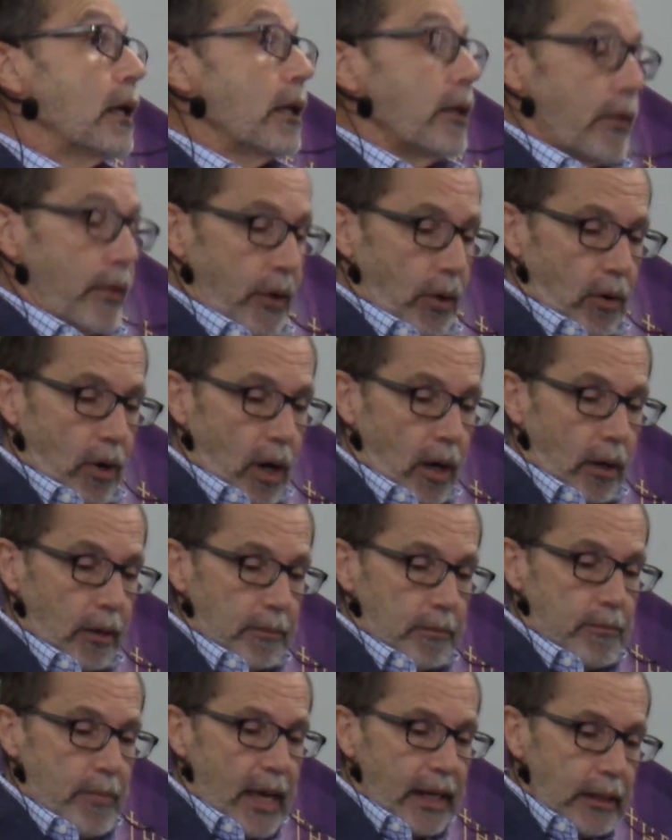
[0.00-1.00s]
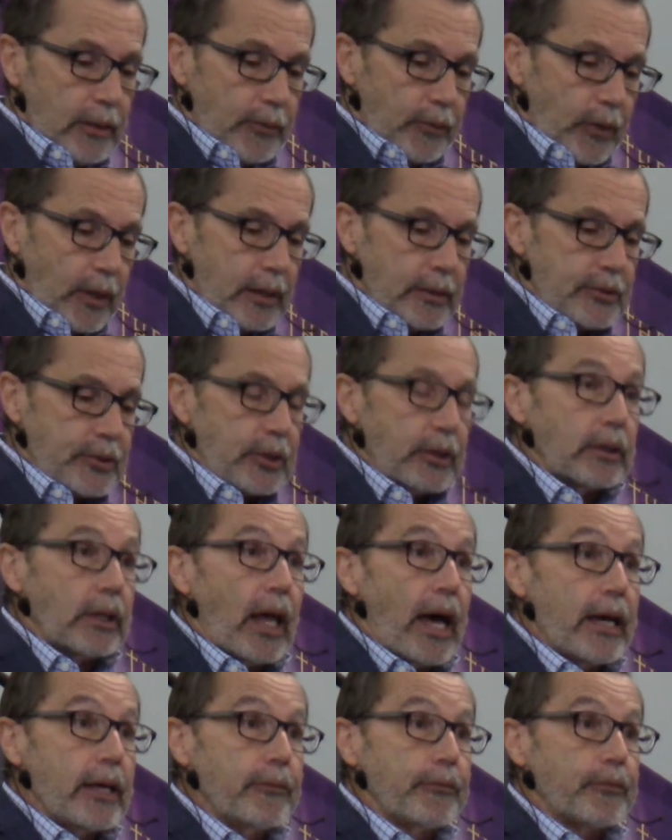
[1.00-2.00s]
There are many things in
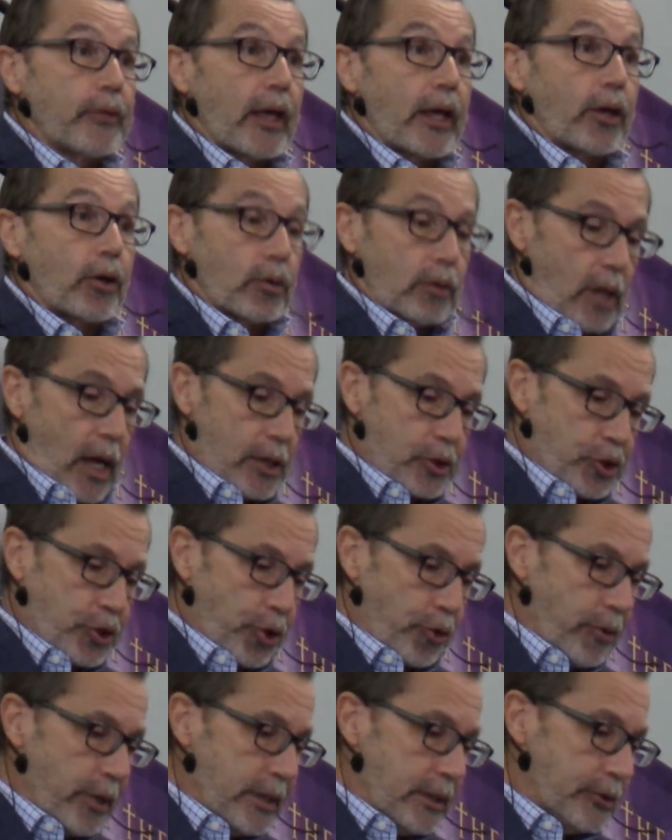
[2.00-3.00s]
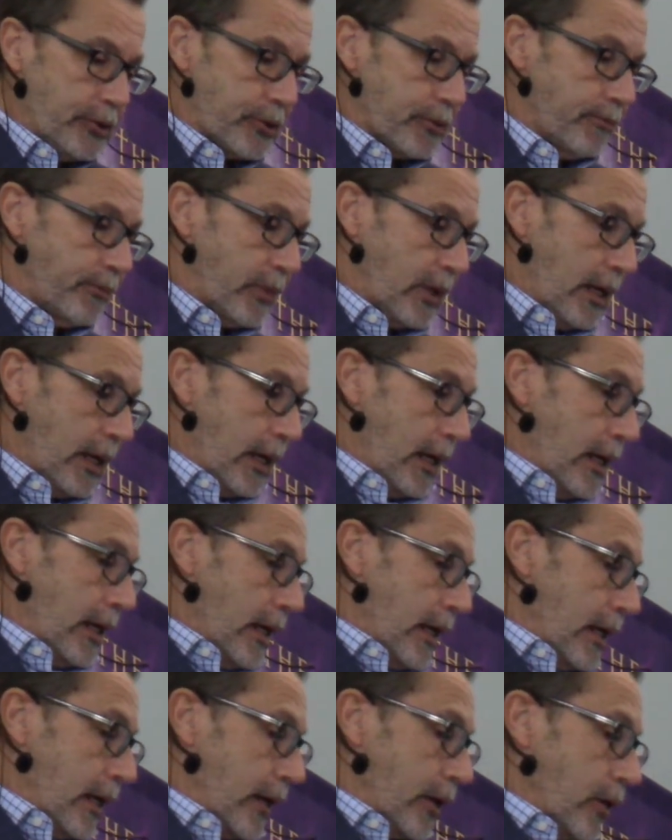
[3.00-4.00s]
life that are luxuries
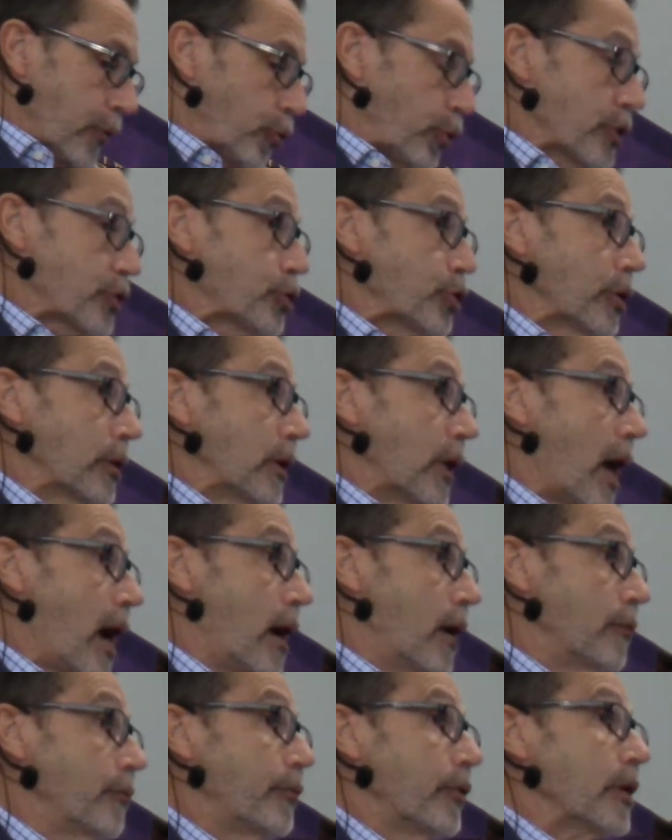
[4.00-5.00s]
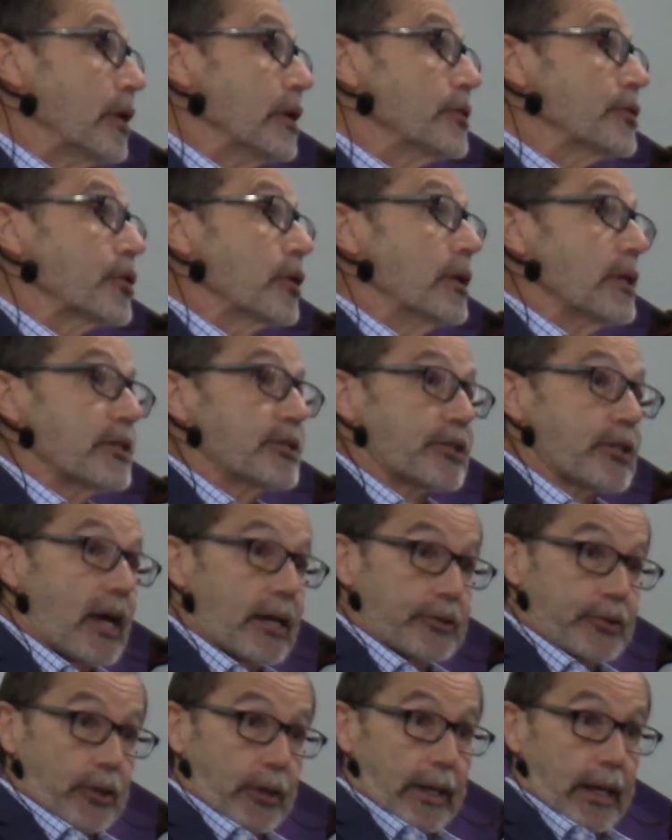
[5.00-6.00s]
Christian love is a
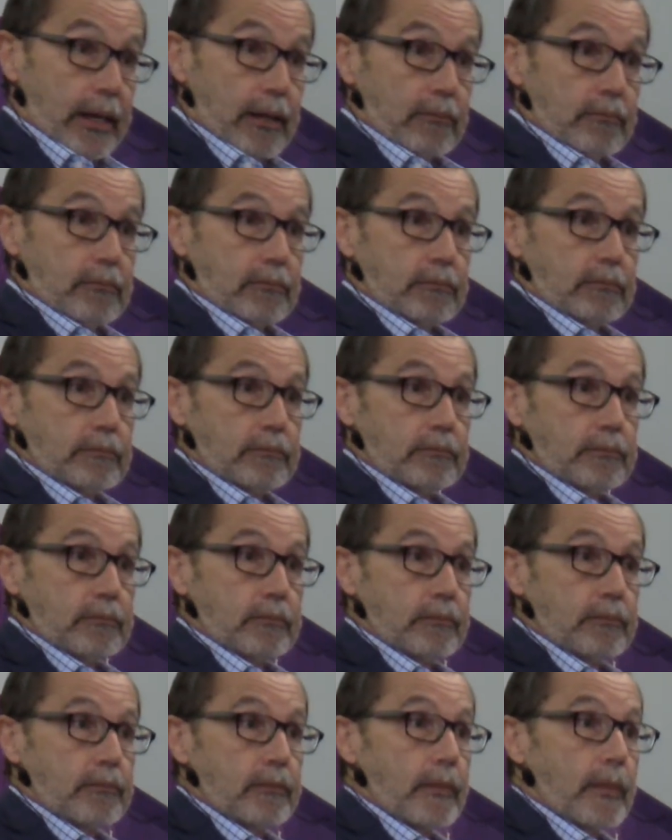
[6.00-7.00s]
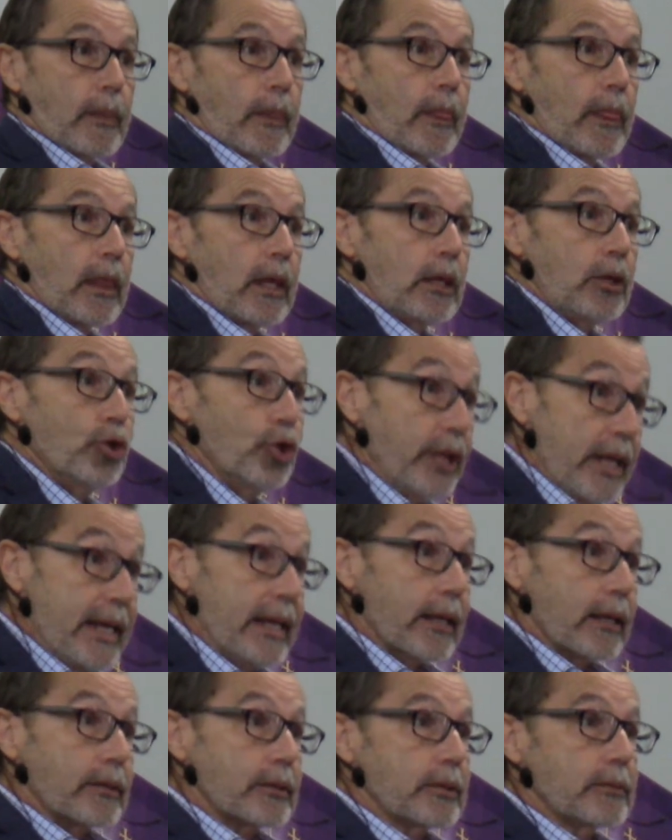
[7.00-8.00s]
necessity. You
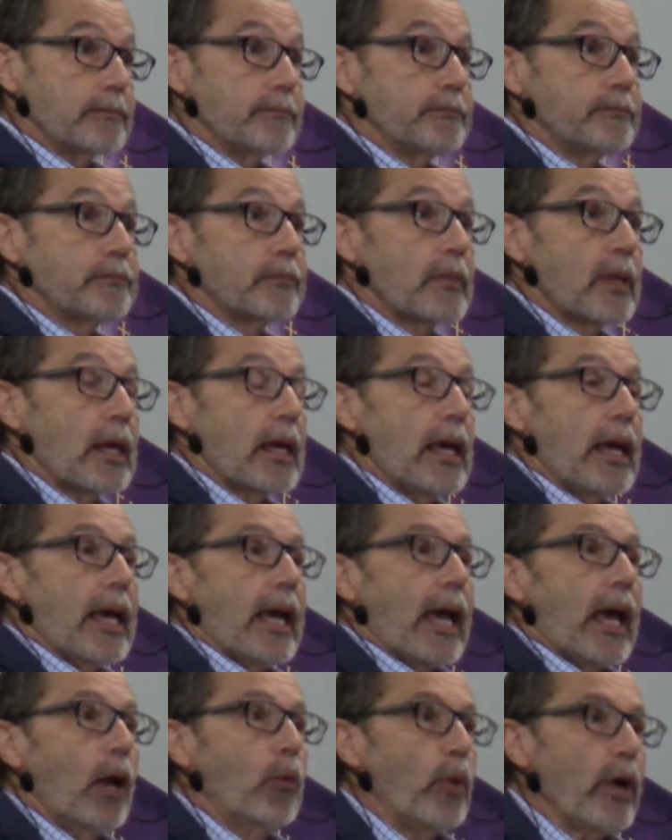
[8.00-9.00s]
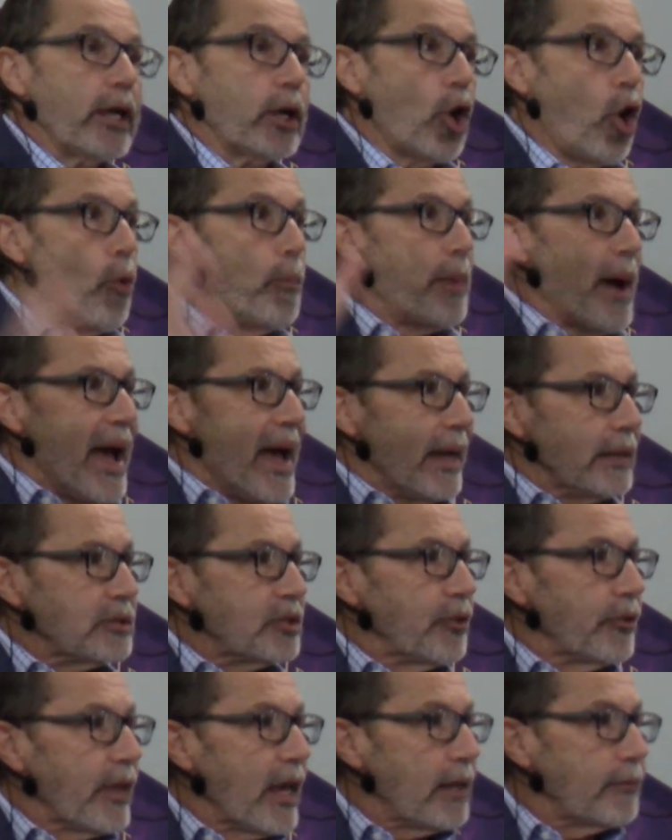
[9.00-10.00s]
need it. And we go
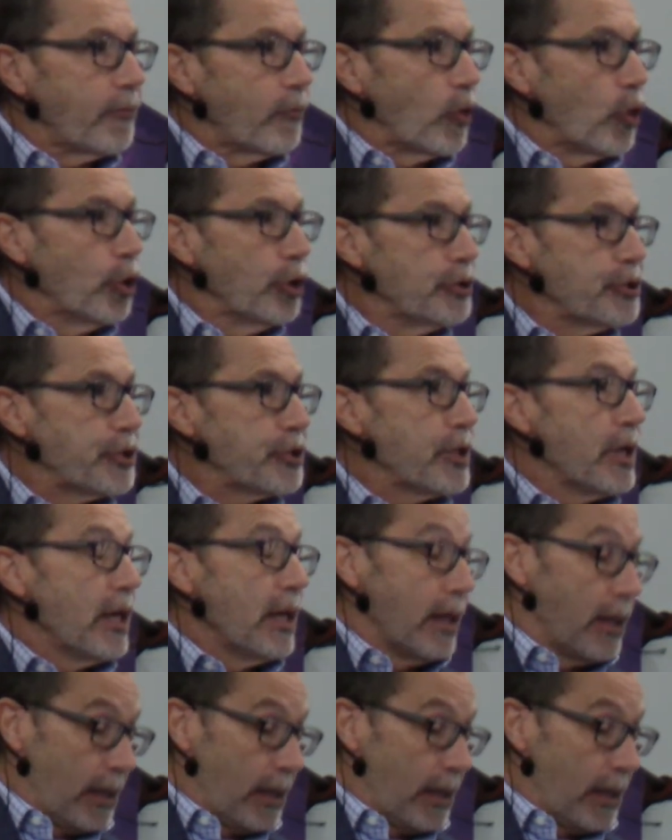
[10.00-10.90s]
back to that verse